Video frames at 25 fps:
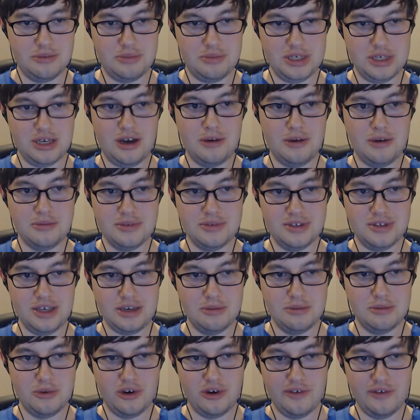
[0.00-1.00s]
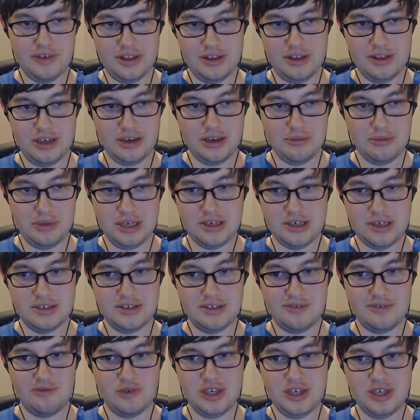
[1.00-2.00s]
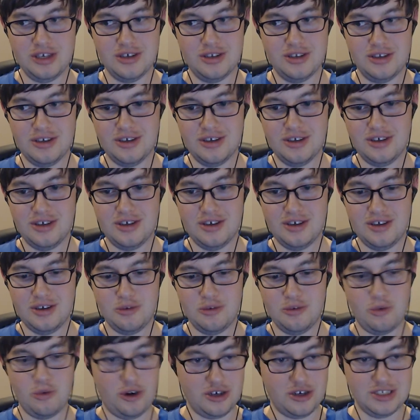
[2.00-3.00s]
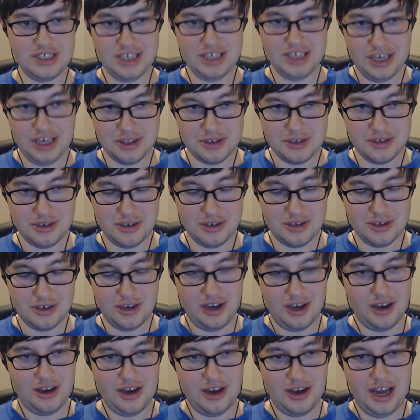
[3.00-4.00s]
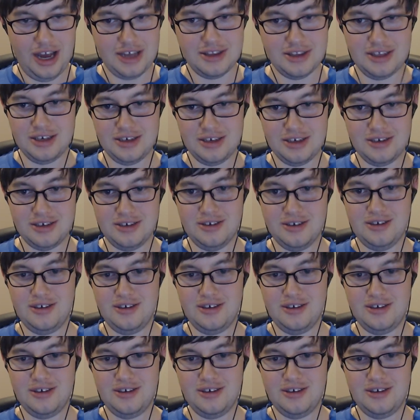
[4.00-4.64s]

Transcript: becomes like more of a thing, because if we could work together, I think